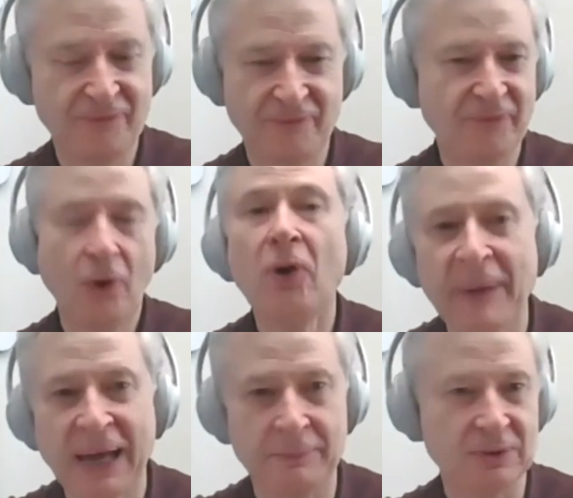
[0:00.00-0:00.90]
for all
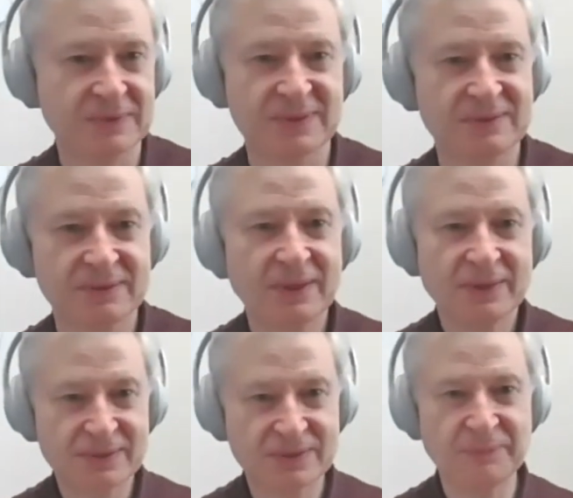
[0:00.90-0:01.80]
mammals
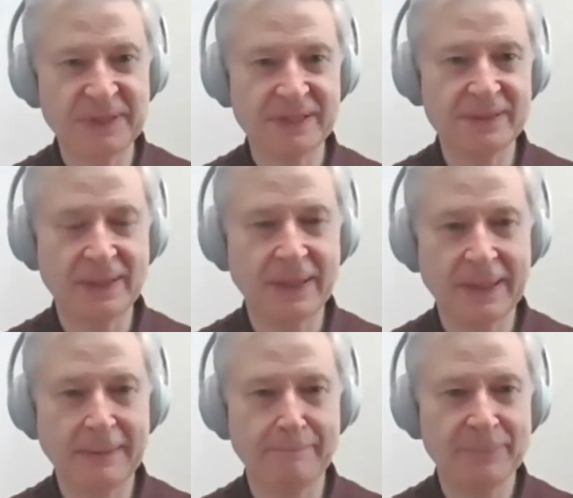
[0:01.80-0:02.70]
to be,
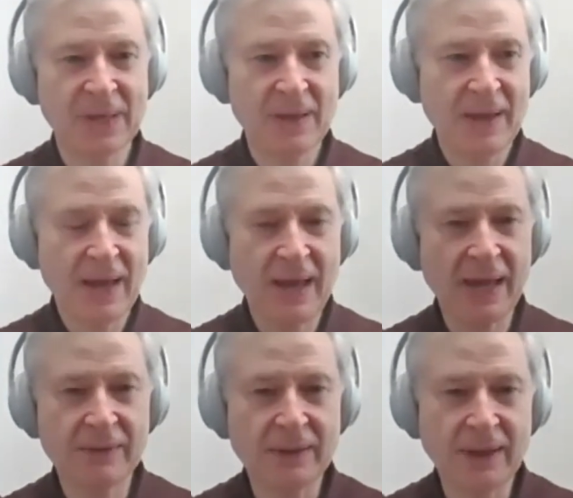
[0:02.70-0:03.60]
um,
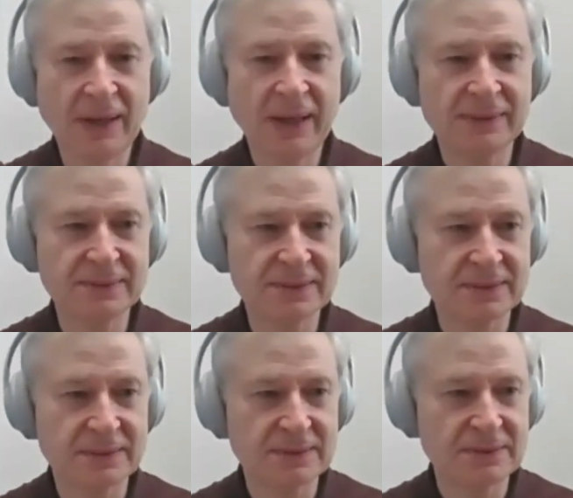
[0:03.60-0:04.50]
and, and
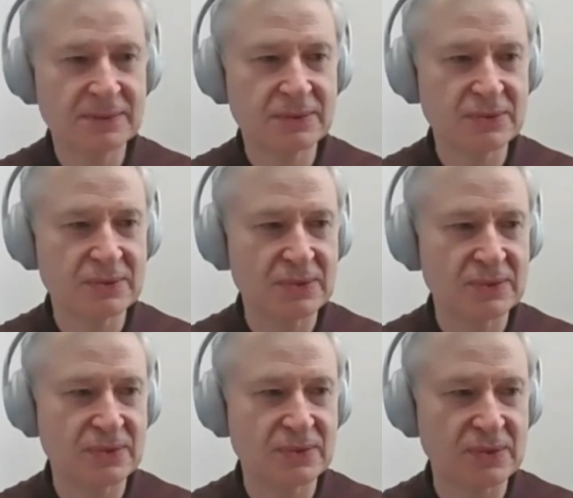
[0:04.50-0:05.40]

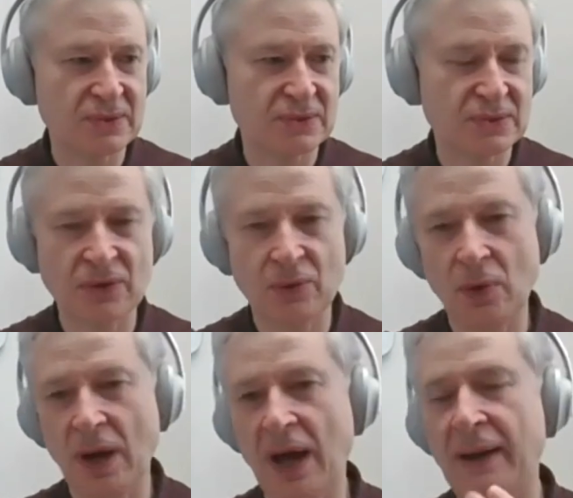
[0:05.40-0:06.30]

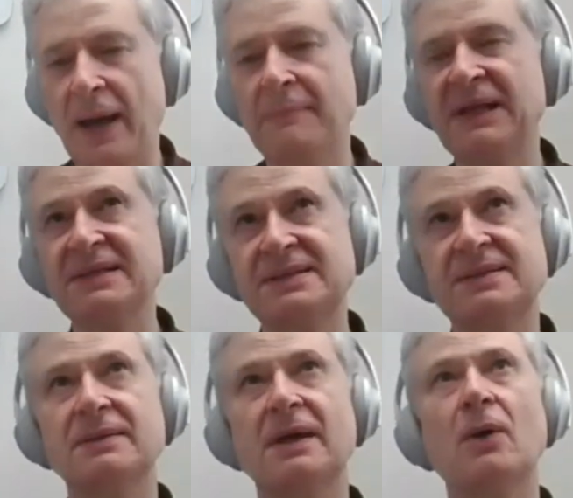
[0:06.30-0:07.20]
so I, am less
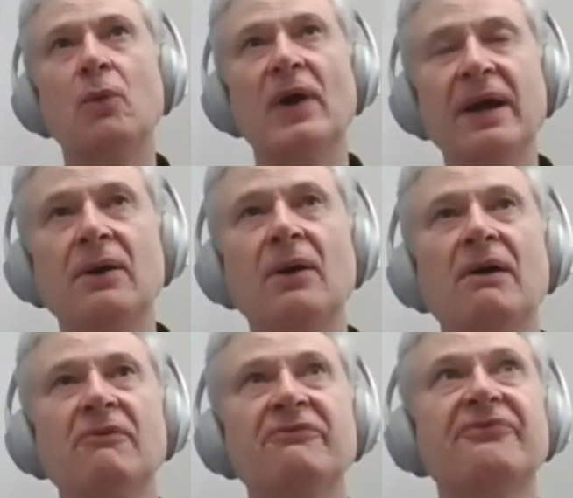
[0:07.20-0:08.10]
aware
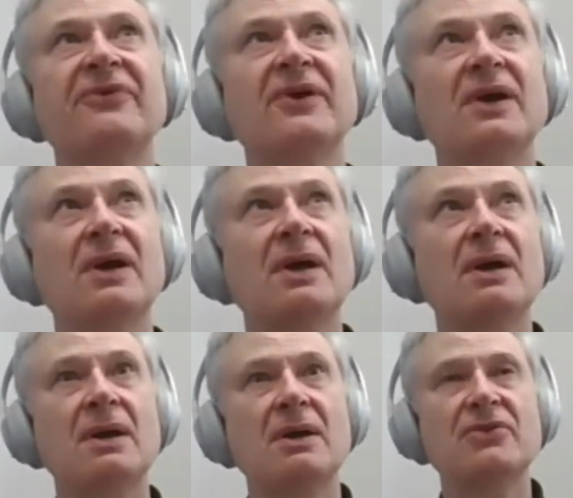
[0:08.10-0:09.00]
of
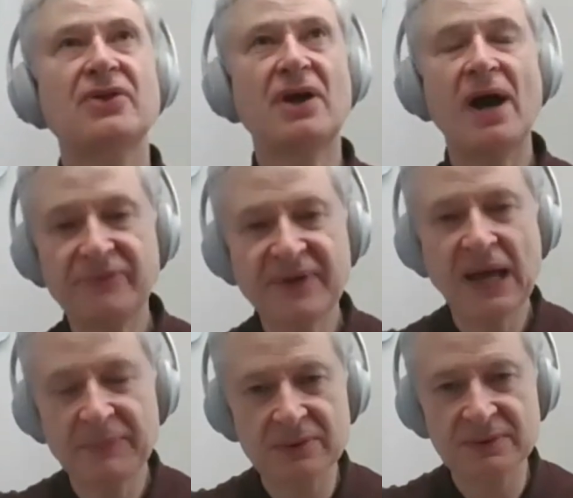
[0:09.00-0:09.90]
the kind of
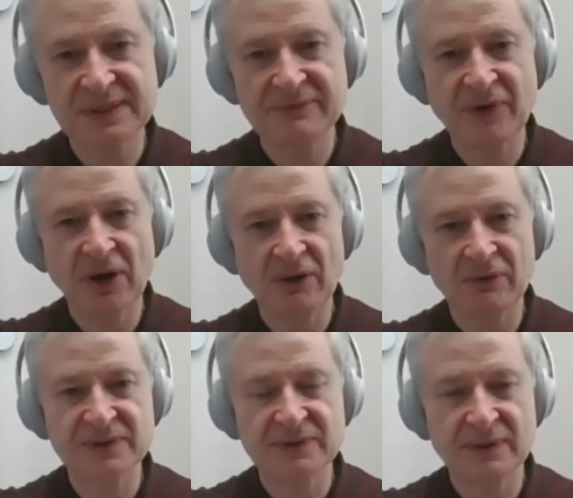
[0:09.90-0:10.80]
chemicals
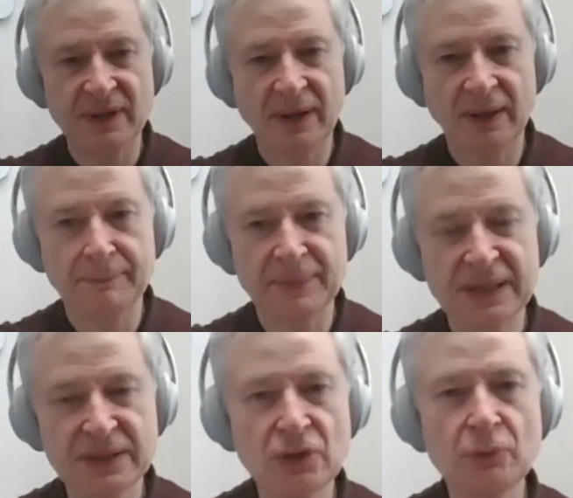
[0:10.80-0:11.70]
involved um,
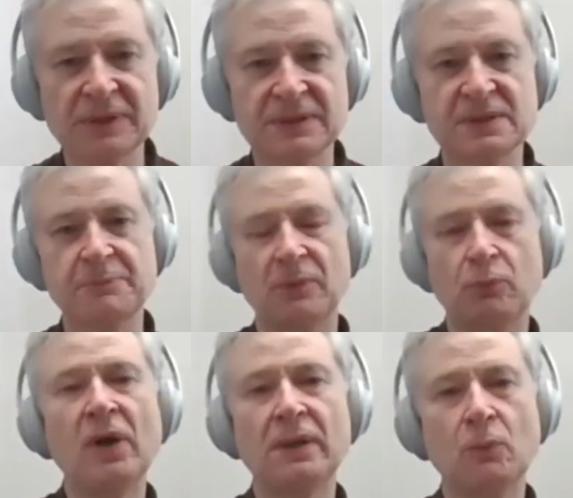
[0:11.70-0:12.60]
in humans, but
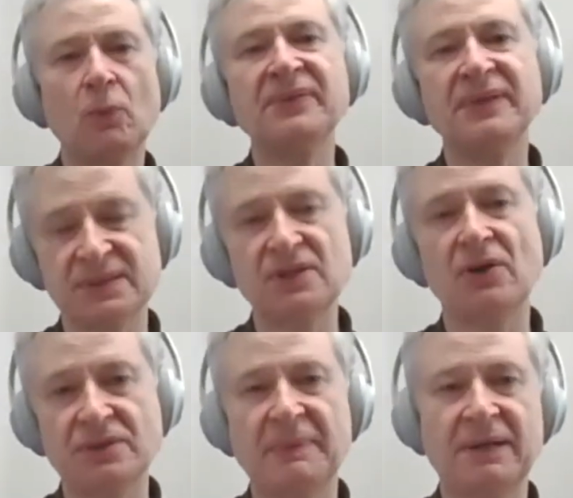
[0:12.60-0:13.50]
one, one that's
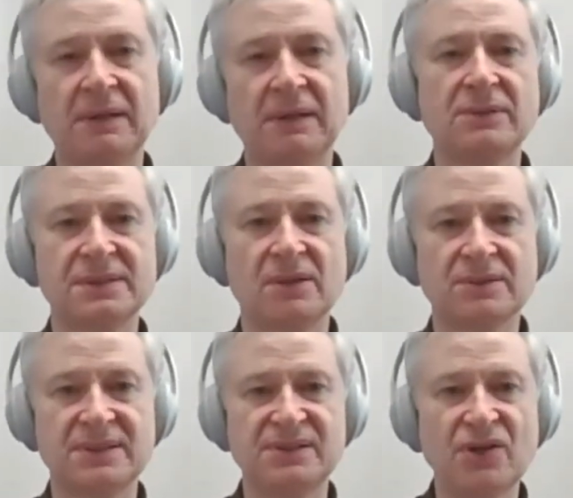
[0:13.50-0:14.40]
talked about a lot is
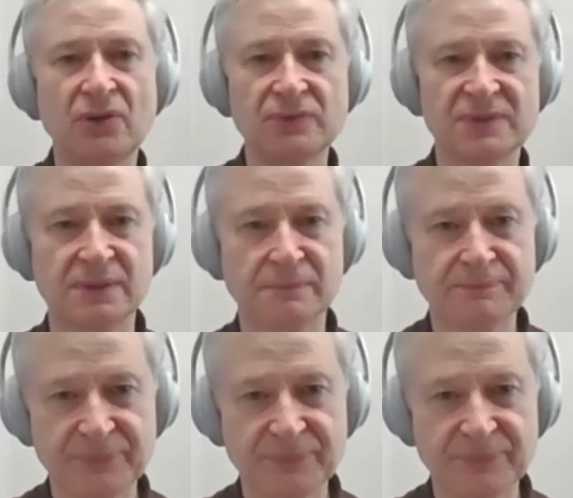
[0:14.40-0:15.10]
oxytocin.